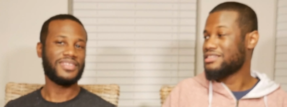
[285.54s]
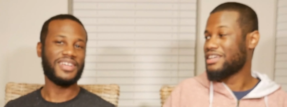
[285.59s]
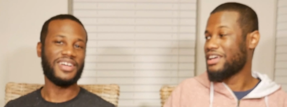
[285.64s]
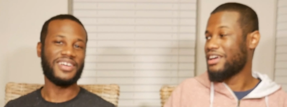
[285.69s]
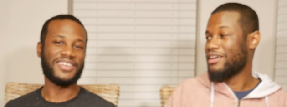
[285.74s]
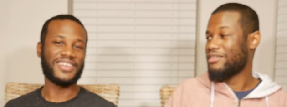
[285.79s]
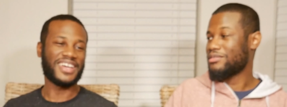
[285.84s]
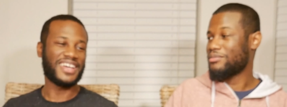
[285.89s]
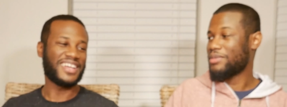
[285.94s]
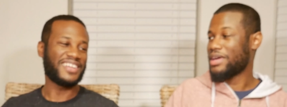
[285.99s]

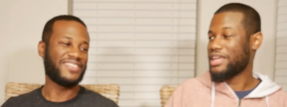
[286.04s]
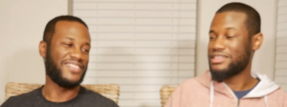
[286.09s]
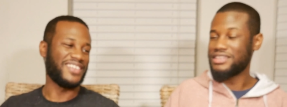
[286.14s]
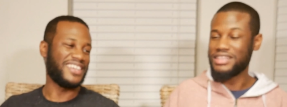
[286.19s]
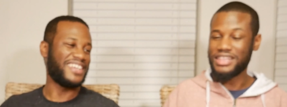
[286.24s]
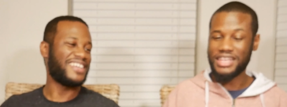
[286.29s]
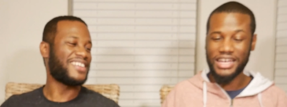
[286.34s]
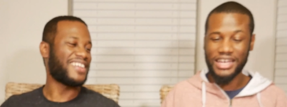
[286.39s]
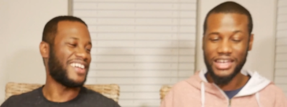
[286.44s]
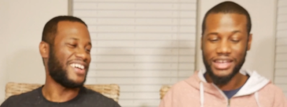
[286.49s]
Speaker 1: times okay, about
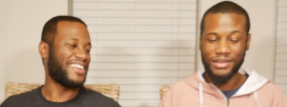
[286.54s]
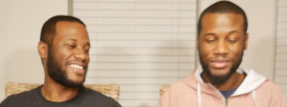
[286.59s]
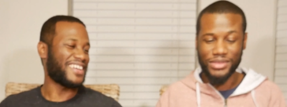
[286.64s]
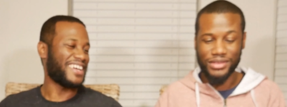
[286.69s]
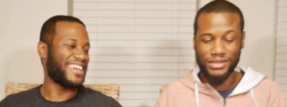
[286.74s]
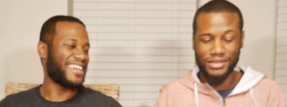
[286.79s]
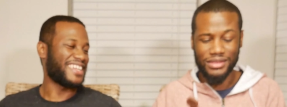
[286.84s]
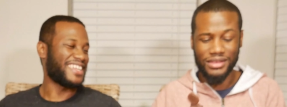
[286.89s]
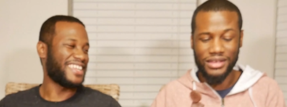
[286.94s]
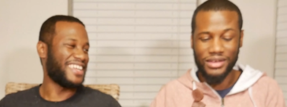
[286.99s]
the limes
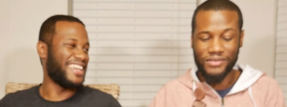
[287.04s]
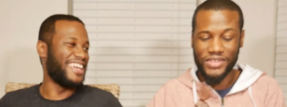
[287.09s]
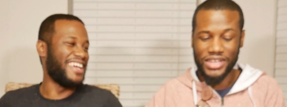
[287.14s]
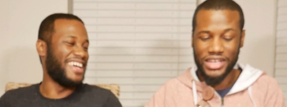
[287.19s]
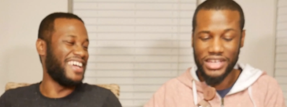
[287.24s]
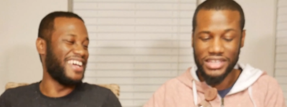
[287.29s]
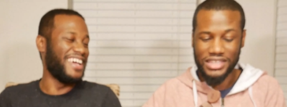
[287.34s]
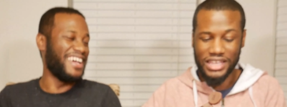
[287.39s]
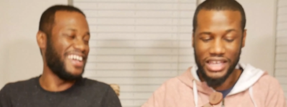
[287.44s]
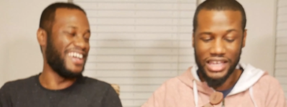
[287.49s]
okay. and stuff like
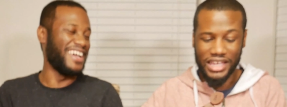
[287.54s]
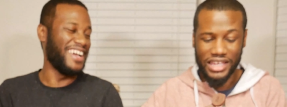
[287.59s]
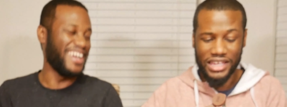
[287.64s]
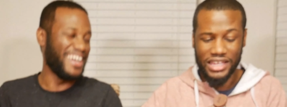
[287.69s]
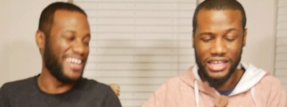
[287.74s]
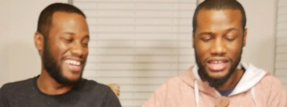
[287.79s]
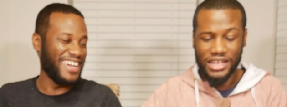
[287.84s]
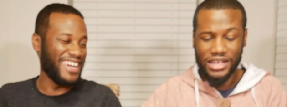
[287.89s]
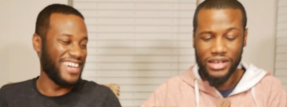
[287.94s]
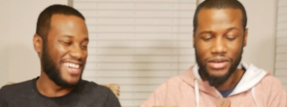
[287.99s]

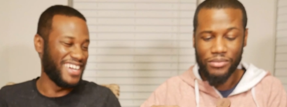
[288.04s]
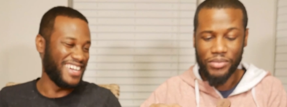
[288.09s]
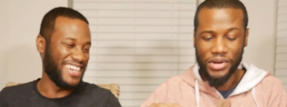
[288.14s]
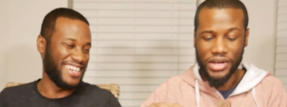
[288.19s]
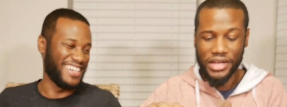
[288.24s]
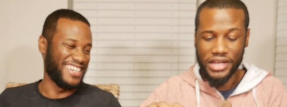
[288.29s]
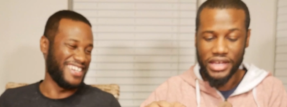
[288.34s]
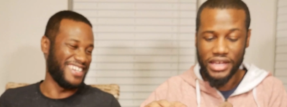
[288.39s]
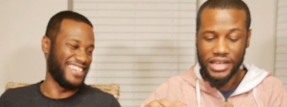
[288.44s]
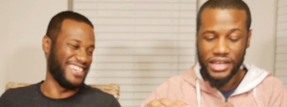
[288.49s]

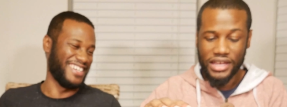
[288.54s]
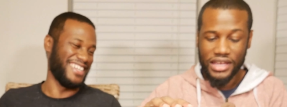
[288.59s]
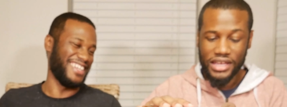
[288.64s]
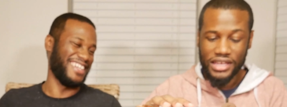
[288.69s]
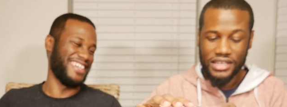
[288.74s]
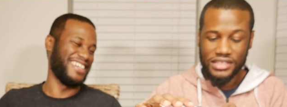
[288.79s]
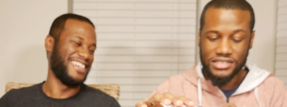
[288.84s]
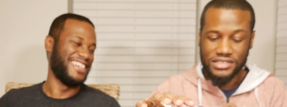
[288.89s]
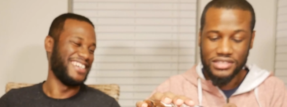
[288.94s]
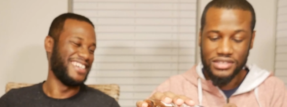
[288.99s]
that.
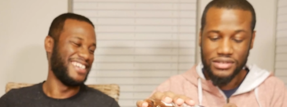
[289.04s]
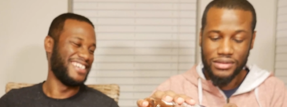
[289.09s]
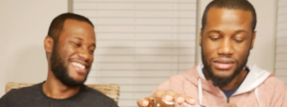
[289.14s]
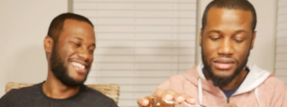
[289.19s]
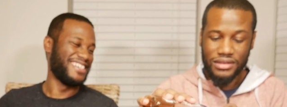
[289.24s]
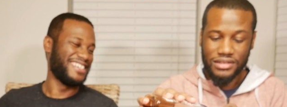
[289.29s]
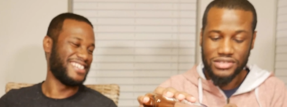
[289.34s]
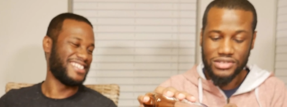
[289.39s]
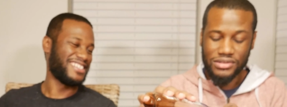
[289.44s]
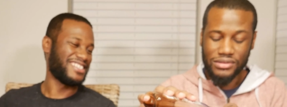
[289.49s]
But
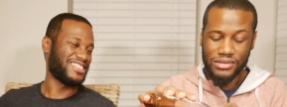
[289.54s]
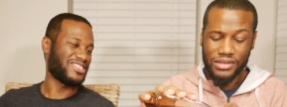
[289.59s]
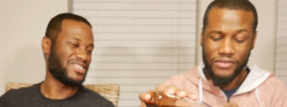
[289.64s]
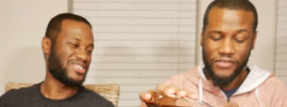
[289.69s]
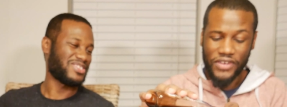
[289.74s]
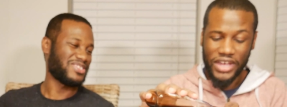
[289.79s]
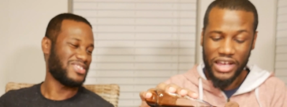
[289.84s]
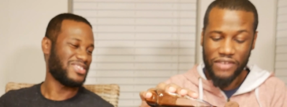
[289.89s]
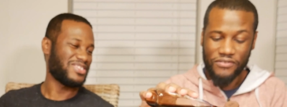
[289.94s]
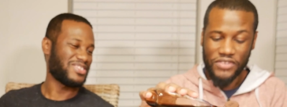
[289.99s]
juice, juice
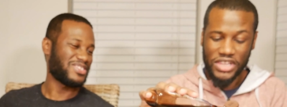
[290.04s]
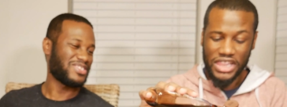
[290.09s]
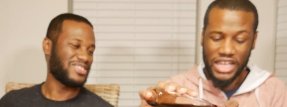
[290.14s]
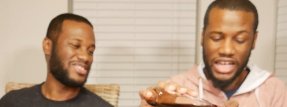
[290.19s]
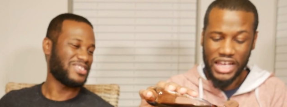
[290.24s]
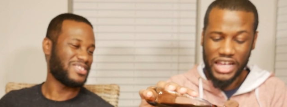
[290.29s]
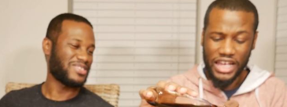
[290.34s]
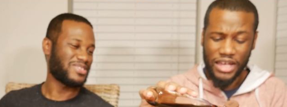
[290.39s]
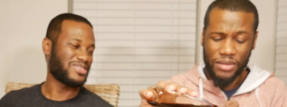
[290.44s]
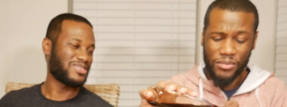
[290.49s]
of half a
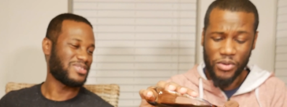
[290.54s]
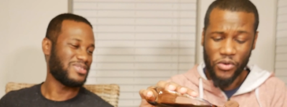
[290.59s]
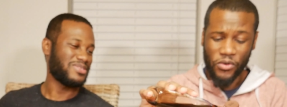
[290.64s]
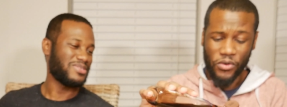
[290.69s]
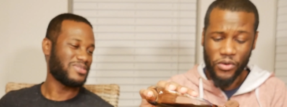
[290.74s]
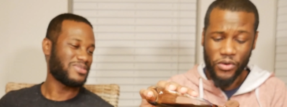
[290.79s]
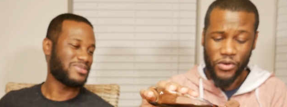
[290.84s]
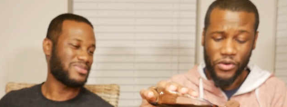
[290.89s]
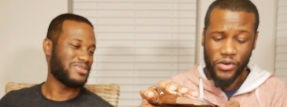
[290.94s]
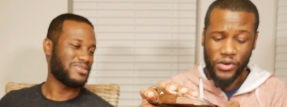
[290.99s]
lime
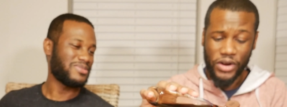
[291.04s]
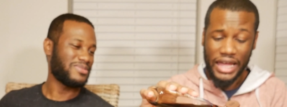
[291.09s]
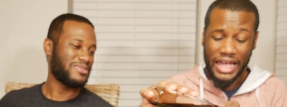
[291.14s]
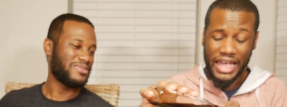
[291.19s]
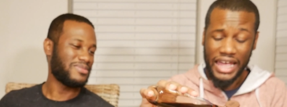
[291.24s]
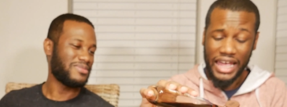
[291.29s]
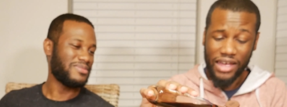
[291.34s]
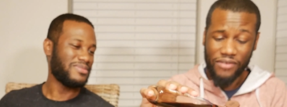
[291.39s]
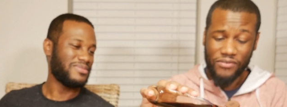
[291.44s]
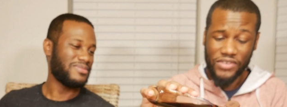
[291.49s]
or
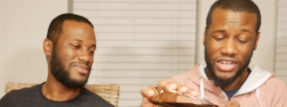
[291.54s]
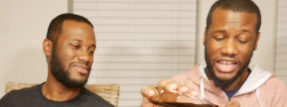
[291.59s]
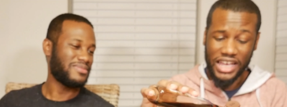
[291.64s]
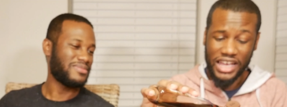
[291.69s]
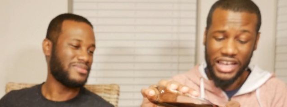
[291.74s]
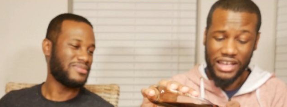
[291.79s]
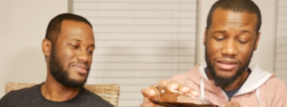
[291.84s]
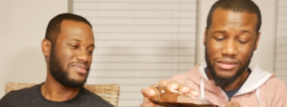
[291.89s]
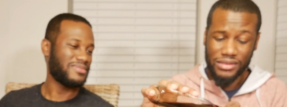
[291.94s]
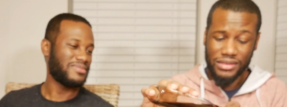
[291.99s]
half an
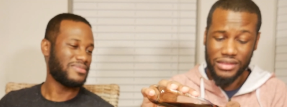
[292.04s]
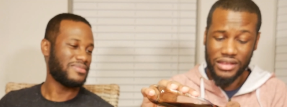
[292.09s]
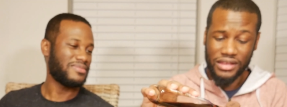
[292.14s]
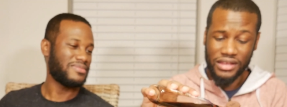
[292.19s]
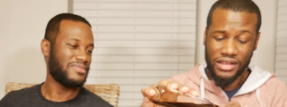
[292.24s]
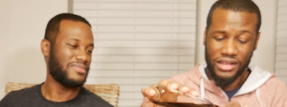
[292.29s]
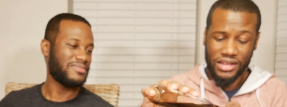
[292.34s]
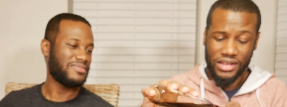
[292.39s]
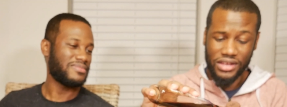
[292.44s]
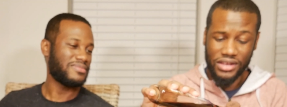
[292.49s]
ounce
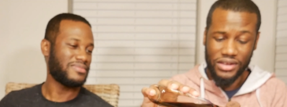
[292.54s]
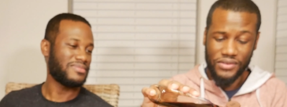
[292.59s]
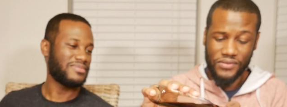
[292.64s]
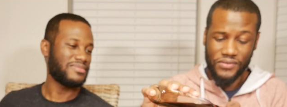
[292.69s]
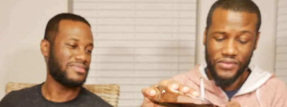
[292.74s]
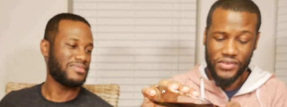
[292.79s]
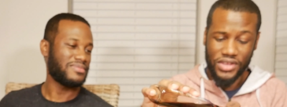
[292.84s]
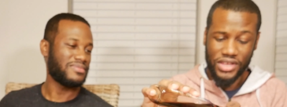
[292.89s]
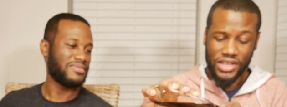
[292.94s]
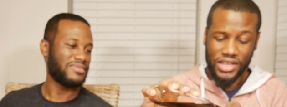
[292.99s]

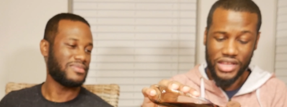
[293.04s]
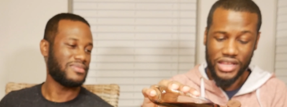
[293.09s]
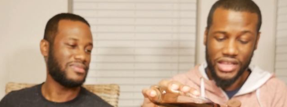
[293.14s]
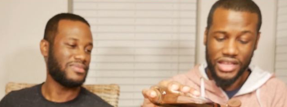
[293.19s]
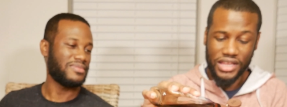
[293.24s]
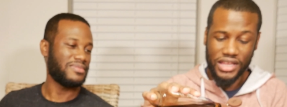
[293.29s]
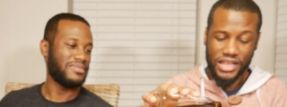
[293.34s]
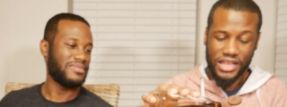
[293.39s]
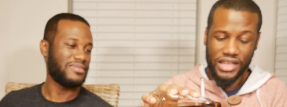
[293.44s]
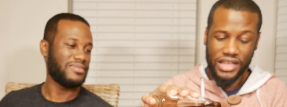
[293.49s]
of
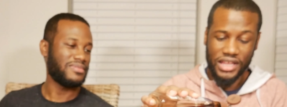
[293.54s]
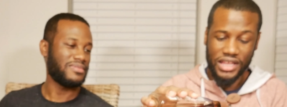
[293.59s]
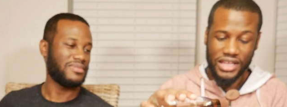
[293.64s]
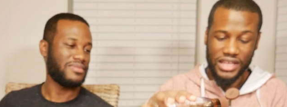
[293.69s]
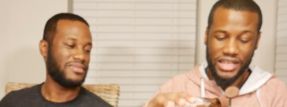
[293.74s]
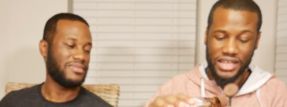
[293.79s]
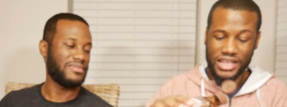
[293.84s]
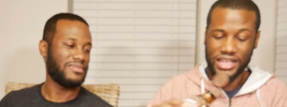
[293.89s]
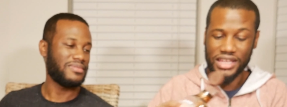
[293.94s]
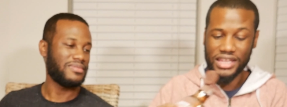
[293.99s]

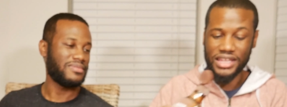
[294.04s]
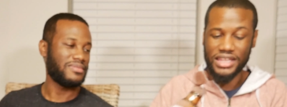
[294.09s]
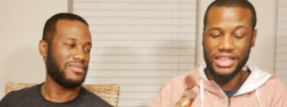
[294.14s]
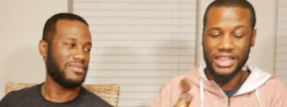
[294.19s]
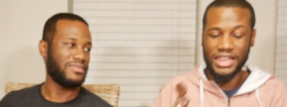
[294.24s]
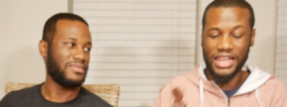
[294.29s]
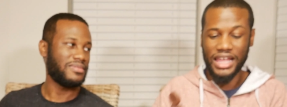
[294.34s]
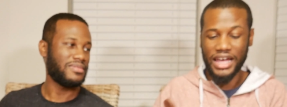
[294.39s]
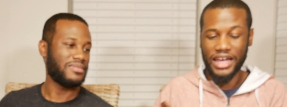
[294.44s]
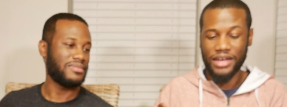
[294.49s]
uh,
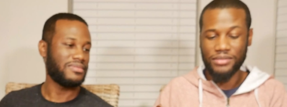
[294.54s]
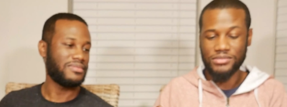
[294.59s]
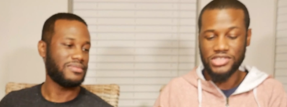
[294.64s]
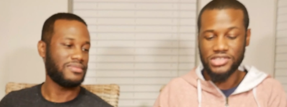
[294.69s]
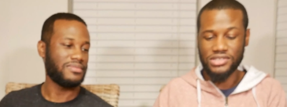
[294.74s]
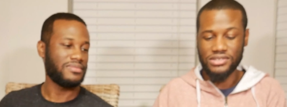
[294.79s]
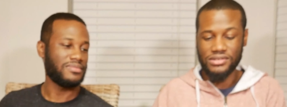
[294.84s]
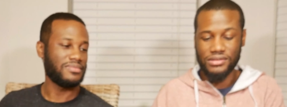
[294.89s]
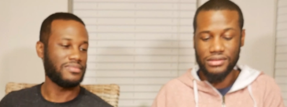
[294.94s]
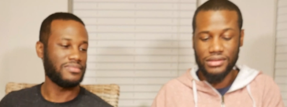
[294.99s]
lime
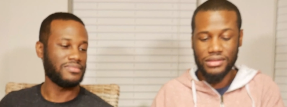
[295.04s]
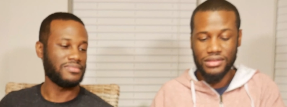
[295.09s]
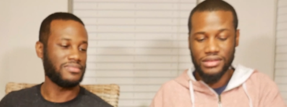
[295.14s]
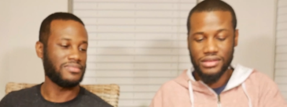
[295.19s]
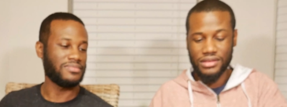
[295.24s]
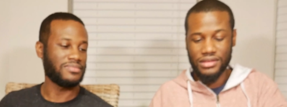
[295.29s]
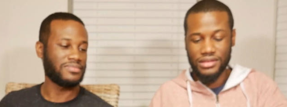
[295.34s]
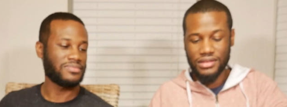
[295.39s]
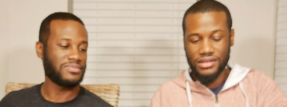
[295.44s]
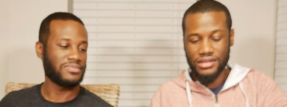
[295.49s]
juice,
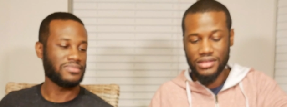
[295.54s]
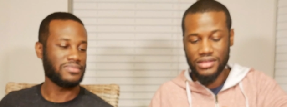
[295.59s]
mm-hmm.